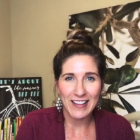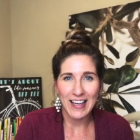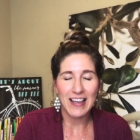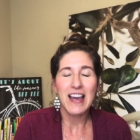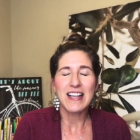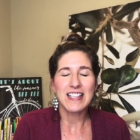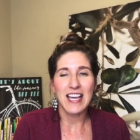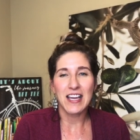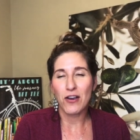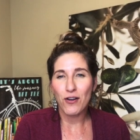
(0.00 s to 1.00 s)
Like
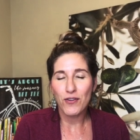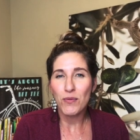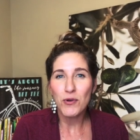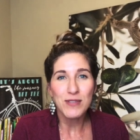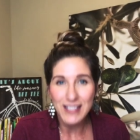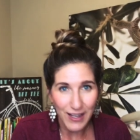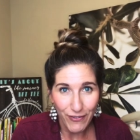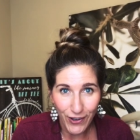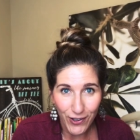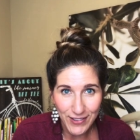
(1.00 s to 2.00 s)
take care of your most
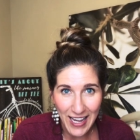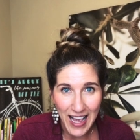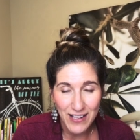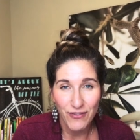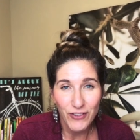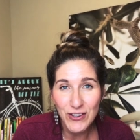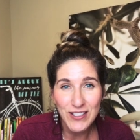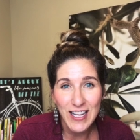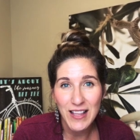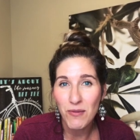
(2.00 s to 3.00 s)
difficult task first
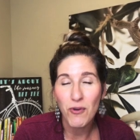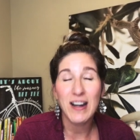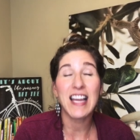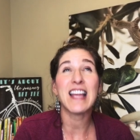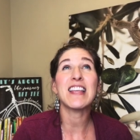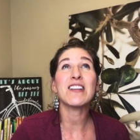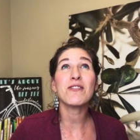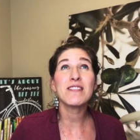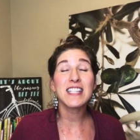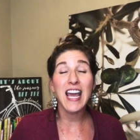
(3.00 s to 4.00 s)
thing in the morning and then
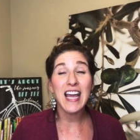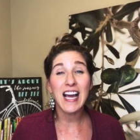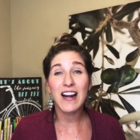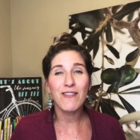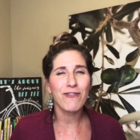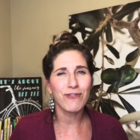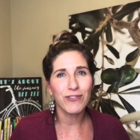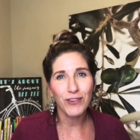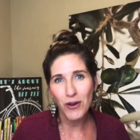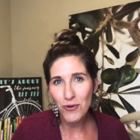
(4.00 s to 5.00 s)
your day kind of
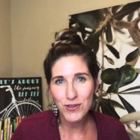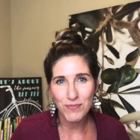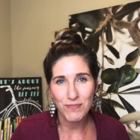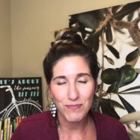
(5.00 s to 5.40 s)
flows